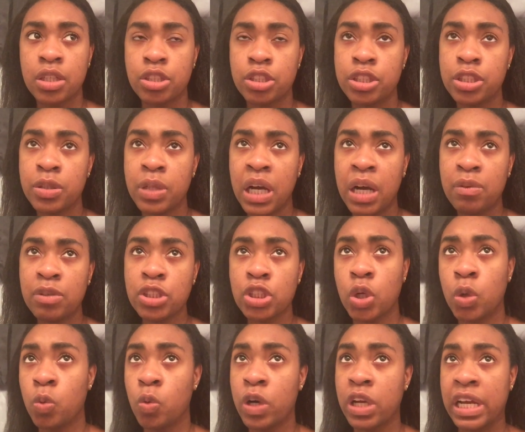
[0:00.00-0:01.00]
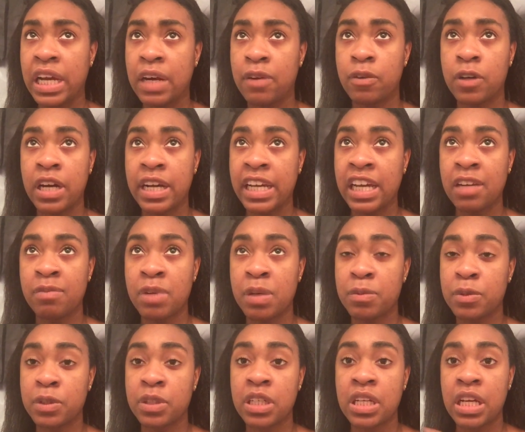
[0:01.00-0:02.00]
2 hours or 1 hour, I can't
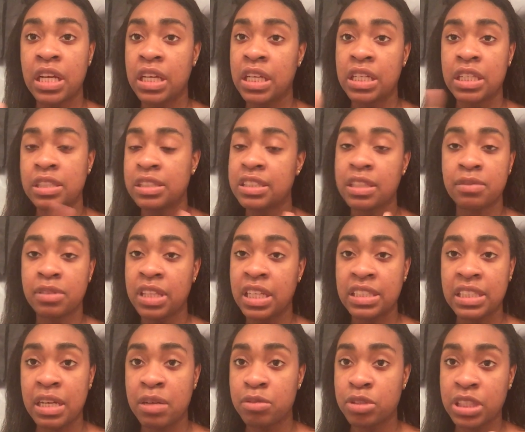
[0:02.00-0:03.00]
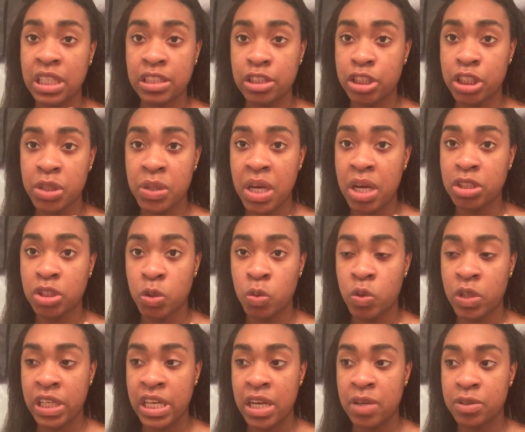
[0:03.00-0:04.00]
remember. Something like that. It was either 2 hours or
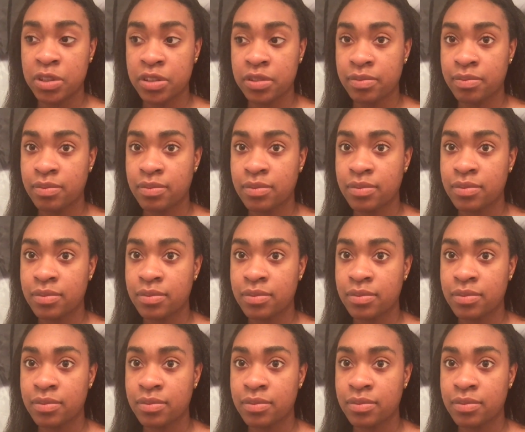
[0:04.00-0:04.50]
1 hour.